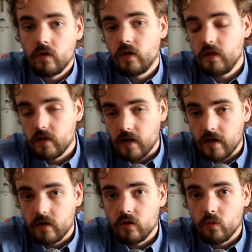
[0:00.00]
in
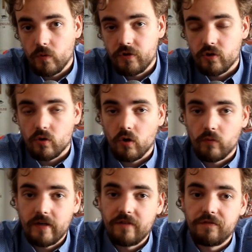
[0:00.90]
line with your
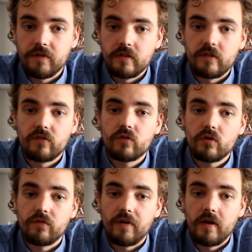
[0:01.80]
already filled-in
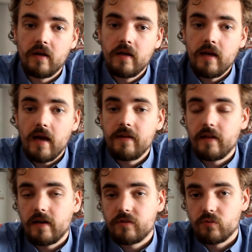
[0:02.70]
survey, and they
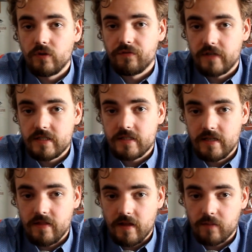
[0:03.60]
let you invest
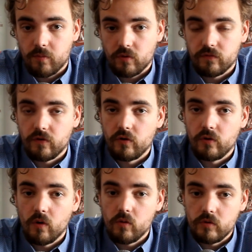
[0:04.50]
in that portfolio
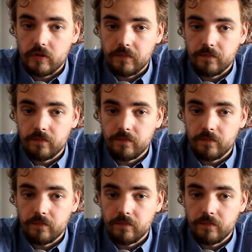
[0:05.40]
only.